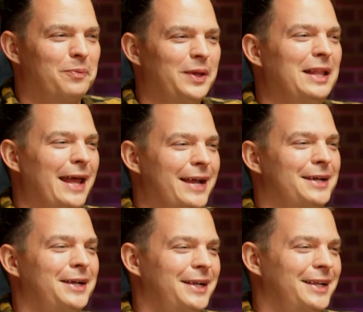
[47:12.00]
be
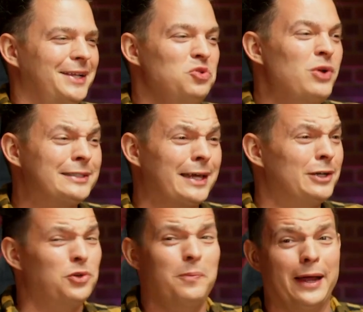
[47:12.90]
like, you guys got to
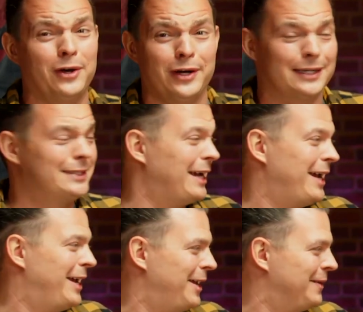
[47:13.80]
do better next time.
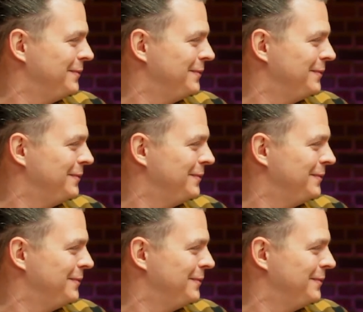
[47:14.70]
Yeah,